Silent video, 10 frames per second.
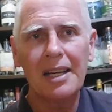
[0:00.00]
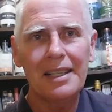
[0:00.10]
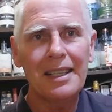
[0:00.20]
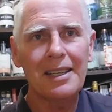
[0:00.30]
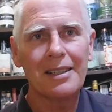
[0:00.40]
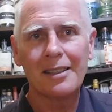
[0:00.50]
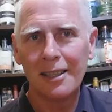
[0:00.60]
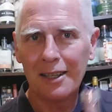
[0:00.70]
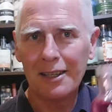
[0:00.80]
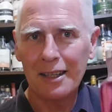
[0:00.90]
Now,
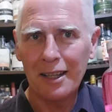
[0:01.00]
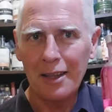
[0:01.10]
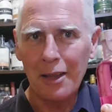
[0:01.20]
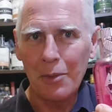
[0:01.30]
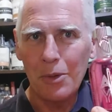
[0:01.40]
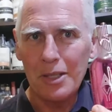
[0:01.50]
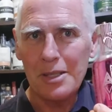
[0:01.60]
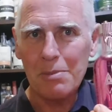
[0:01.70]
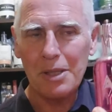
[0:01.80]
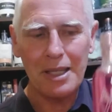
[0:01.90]
with
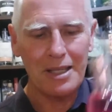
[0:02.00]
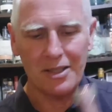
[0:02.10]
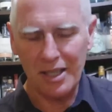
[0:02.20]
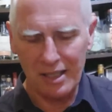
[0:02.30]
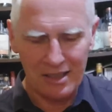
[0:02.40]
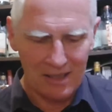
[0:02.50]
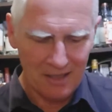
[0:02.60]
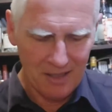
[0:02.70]
this particular gin,